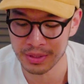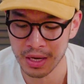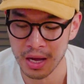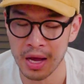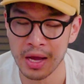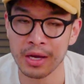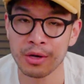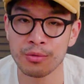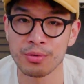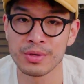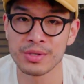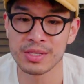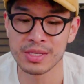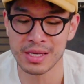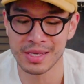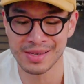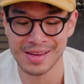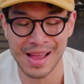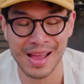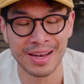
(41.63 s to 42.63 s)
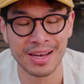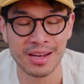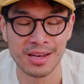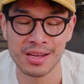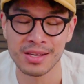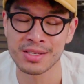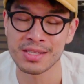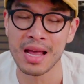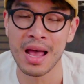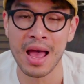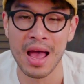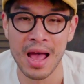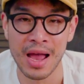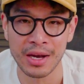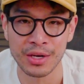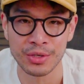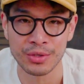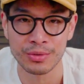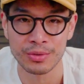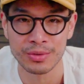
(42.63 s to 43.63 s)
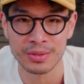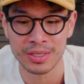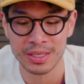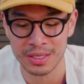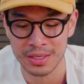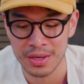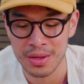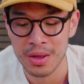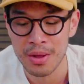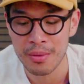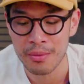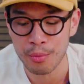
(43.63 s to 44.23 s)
Thai cuisine, and it is actually